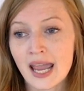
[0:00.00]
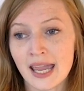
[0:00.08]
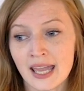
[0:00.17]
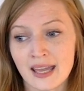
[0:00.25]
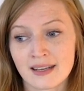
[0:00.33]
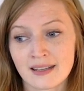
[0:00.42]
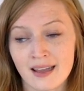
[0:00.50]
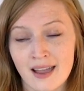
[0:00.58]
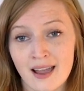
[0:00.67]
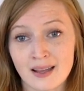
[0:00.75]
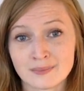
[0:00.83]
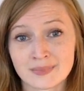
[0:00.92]
And
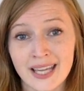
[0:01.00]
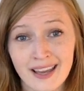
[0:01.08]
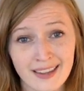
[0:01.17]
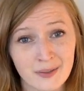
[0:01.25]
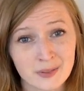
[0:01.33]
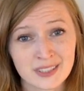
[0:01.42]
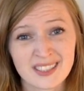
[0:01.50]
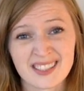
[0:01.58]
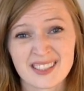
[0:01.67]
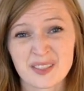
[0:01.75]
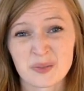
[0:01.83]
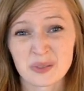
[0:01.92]
um, yeah, that one
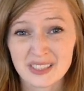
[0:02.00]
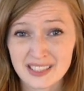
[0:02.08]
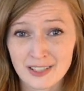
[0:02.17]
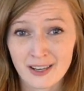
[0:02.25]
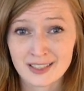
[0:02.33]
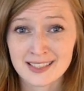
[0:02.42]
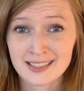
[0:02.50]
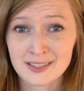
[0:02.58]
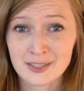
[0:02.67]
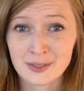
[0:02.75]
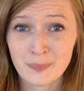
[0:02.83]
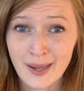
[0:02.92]
is just really toxic
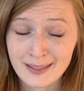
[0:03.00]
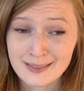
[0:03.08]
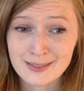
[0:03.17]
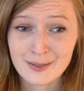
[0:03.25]
to your pet.